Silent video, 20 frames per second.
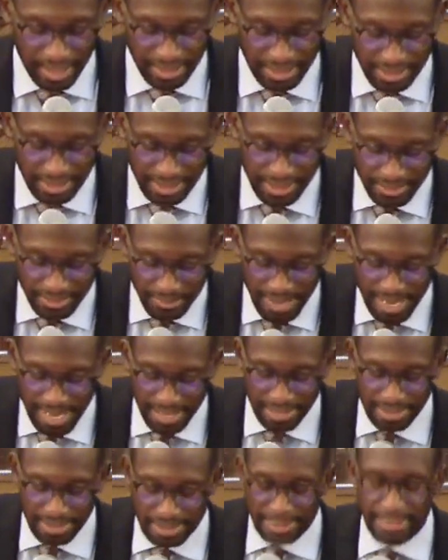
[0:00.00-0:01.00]
this doesn't
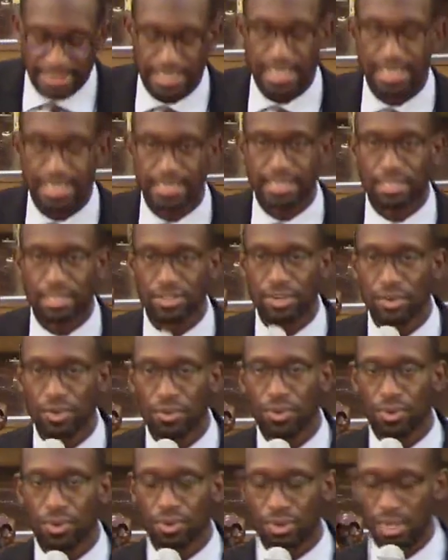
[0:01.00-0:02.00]
make good sense, that you
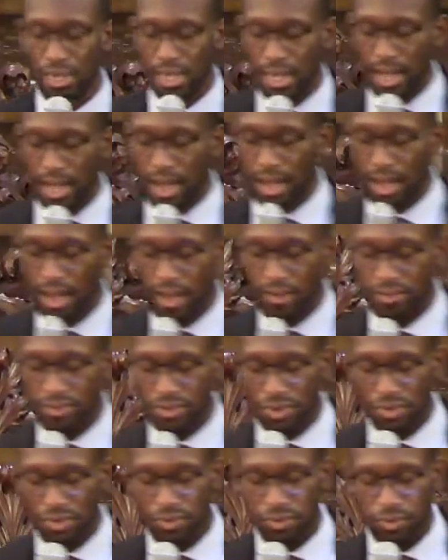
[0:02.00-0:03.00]
will
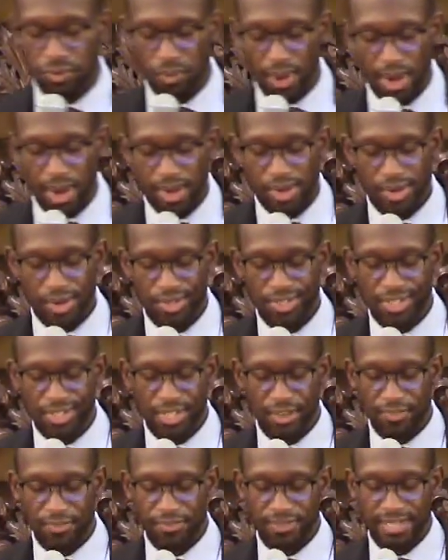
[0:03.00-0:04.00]
sort of wear
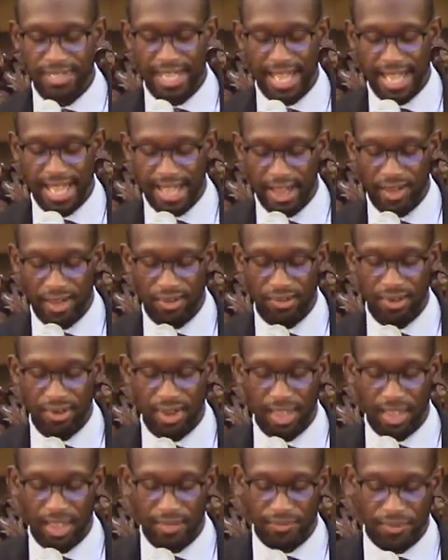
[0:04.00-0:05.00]
yourself
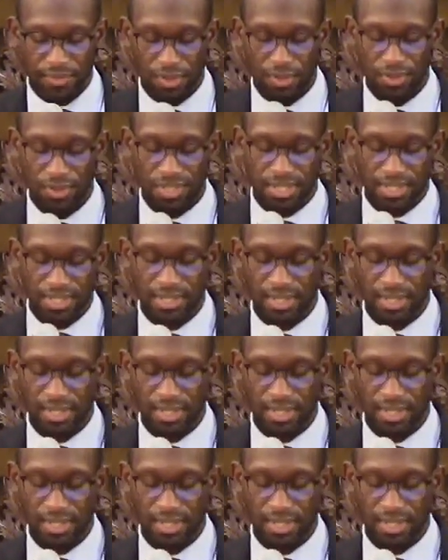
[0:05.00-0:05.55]
down if you